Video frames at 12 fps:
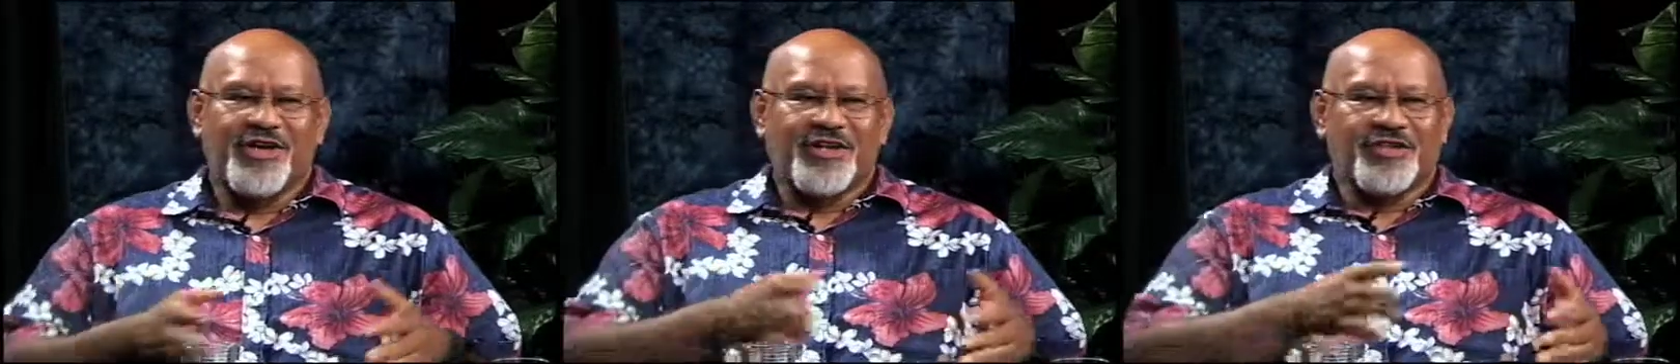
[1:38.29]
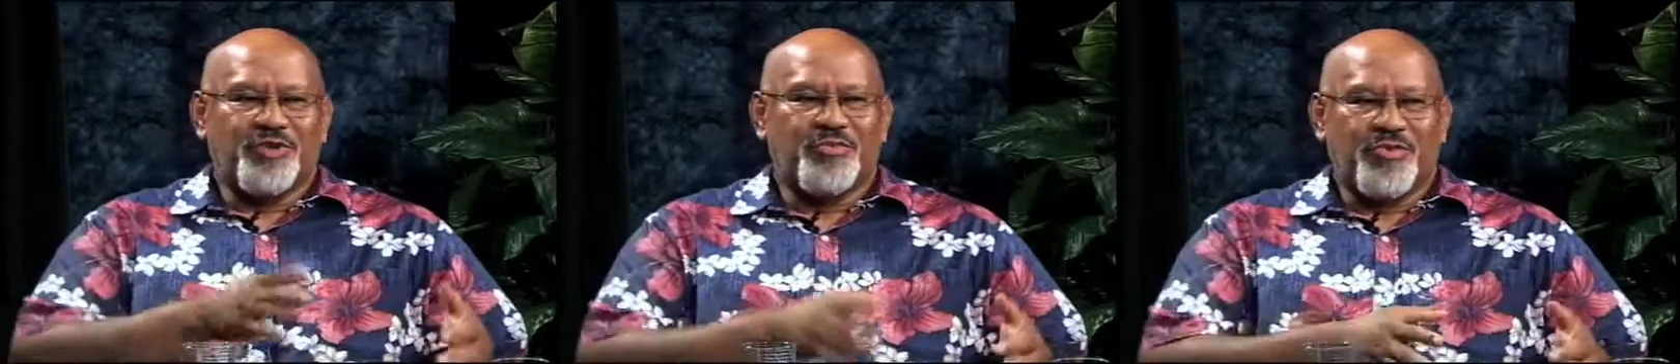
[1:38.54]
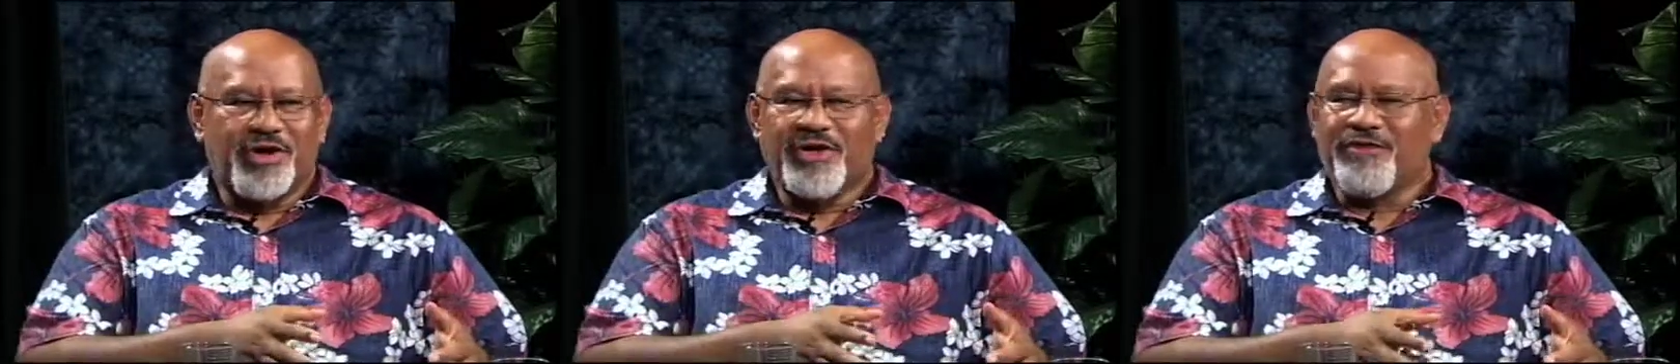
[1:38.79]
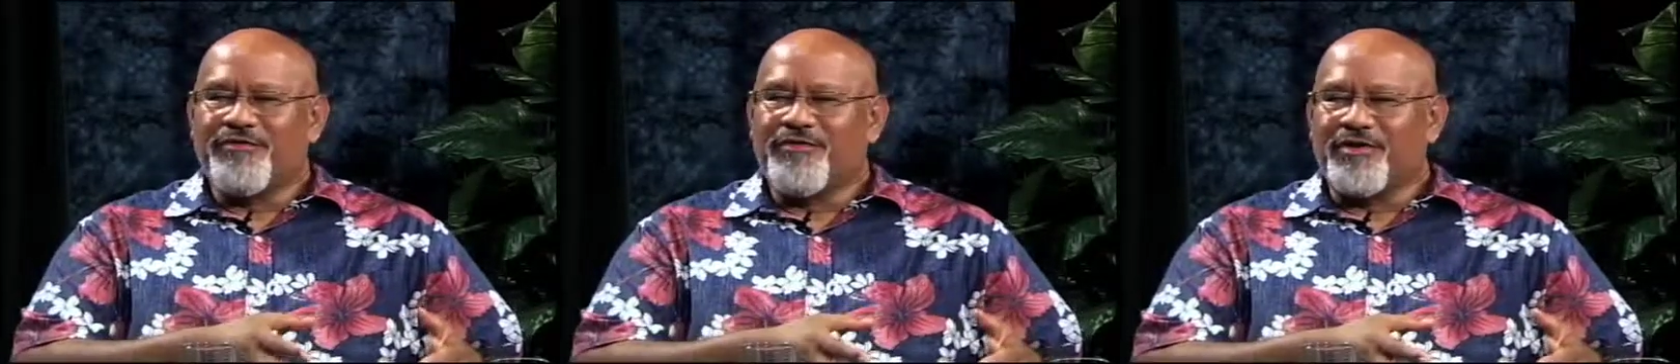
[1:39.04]
to bring it
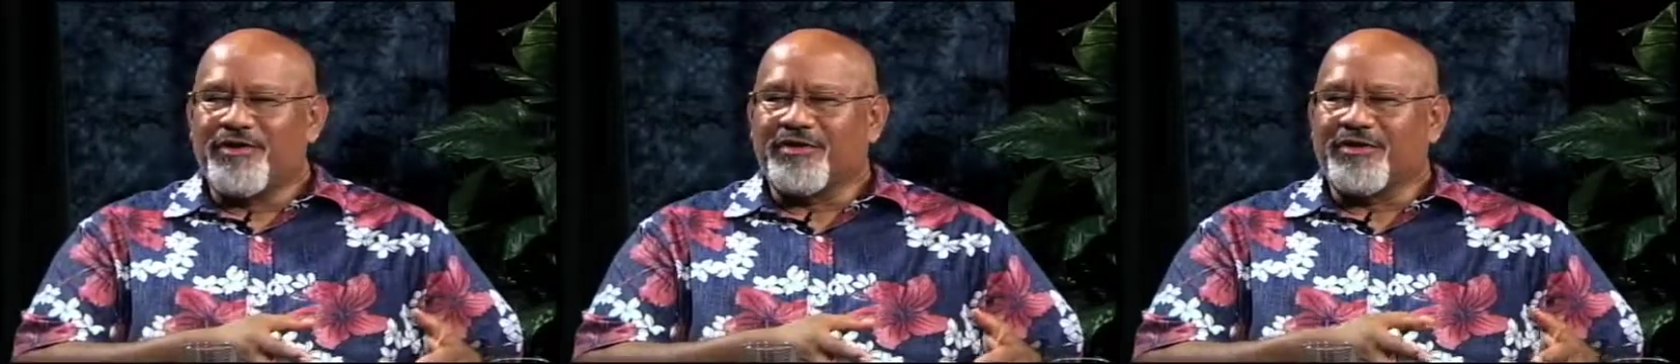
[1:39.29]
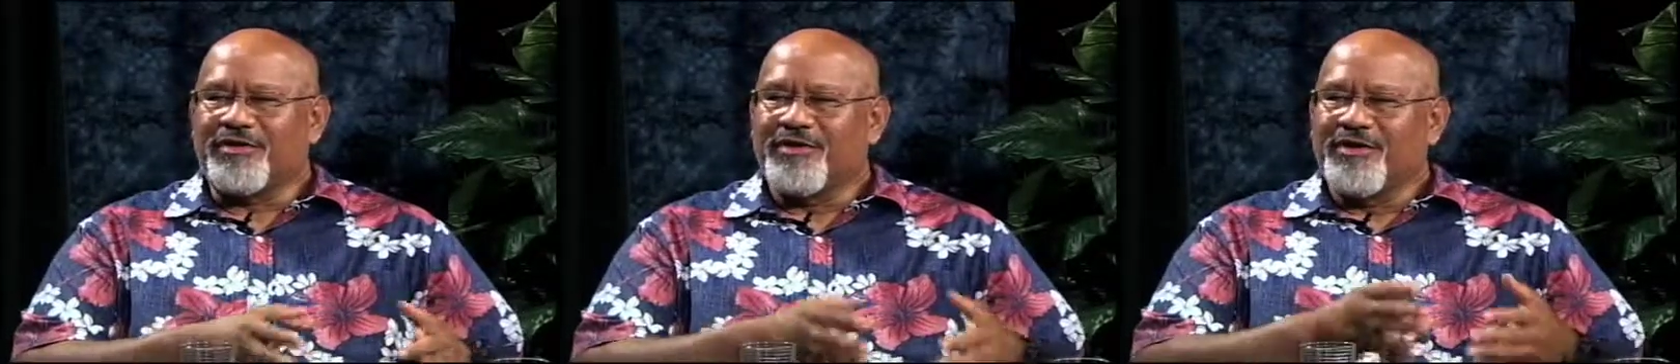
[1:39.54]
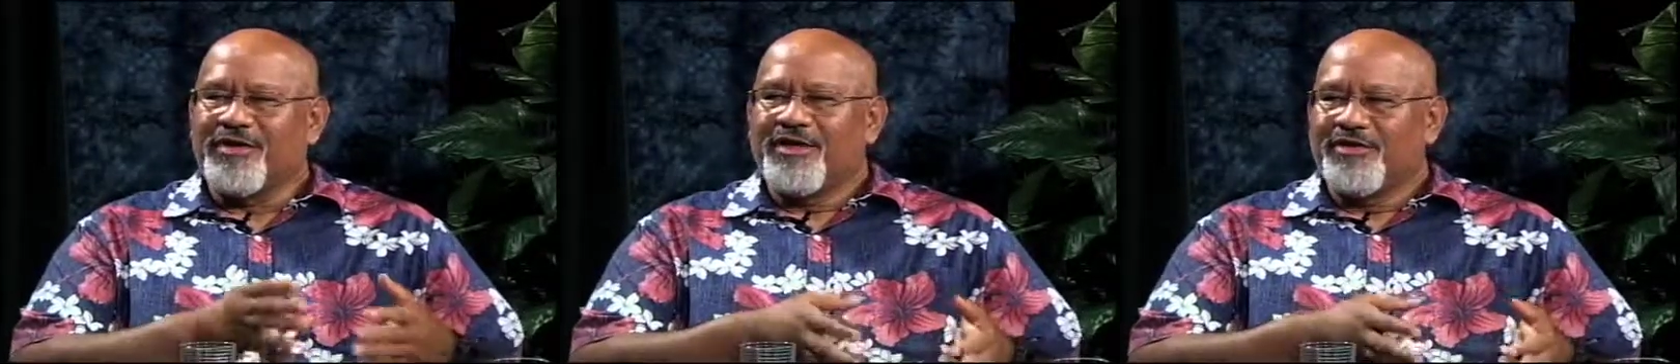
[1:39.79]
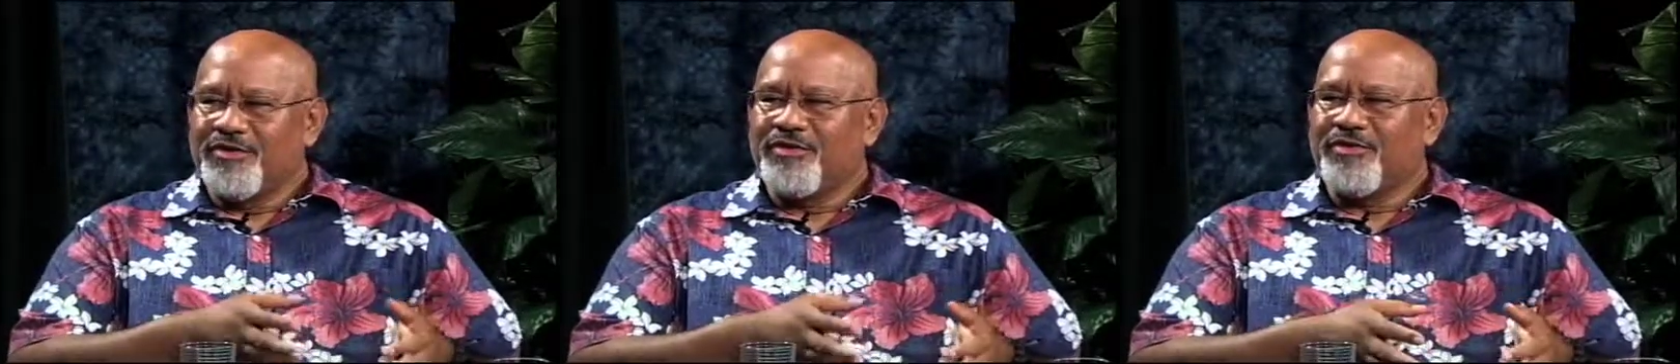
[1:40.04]
forth
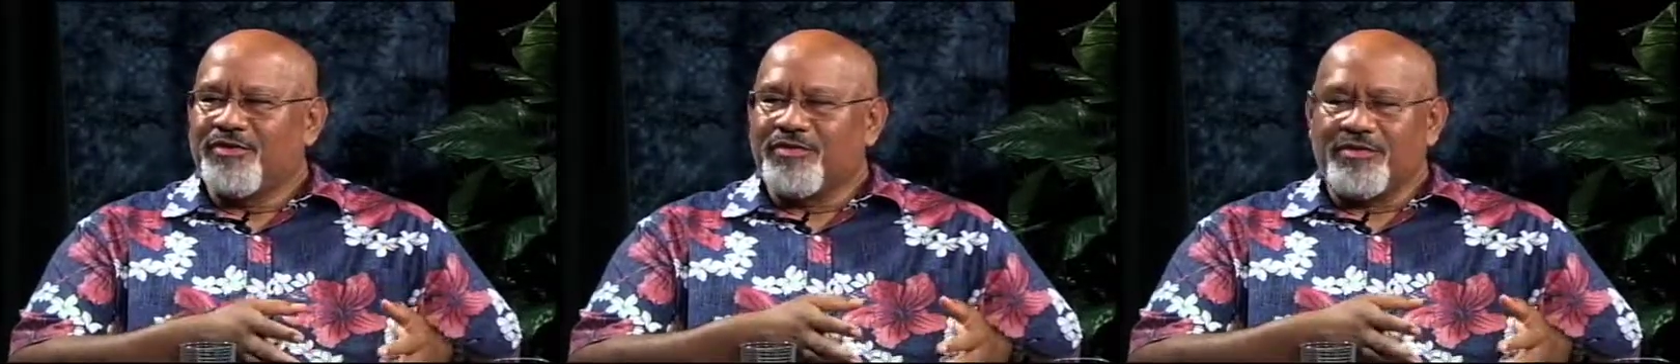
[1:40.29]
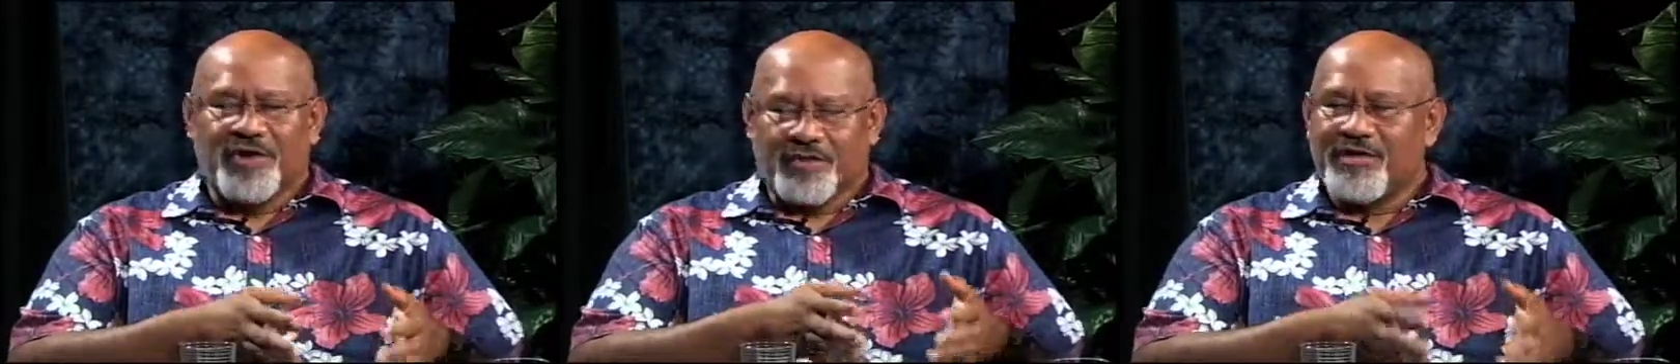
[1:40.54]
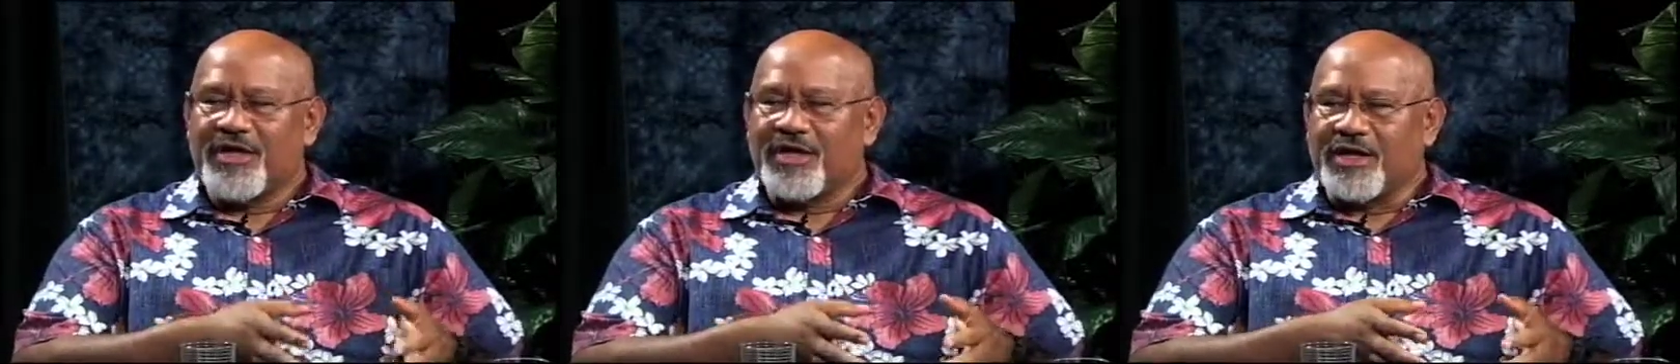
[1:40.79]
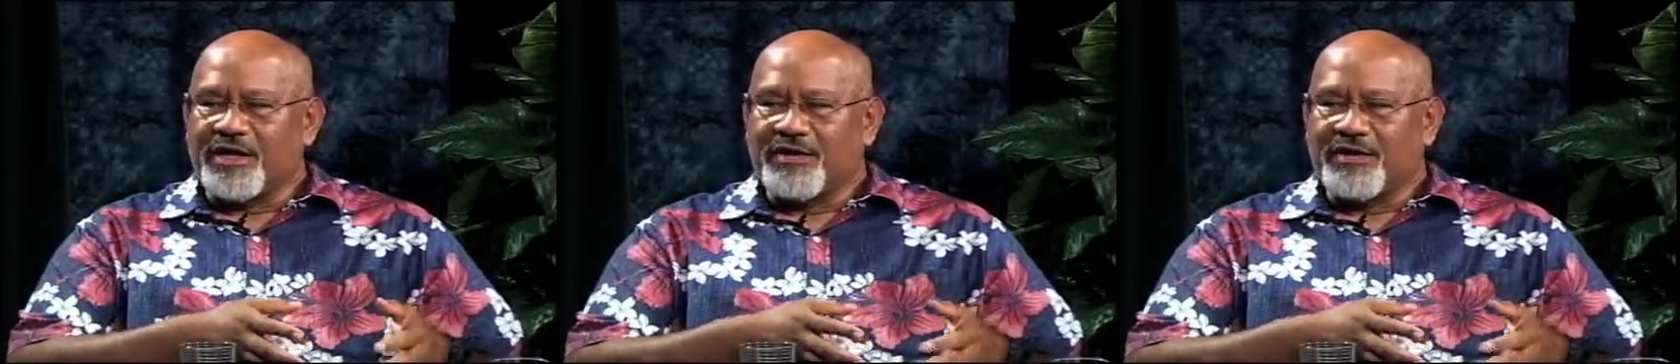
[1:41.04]
to Hawaii.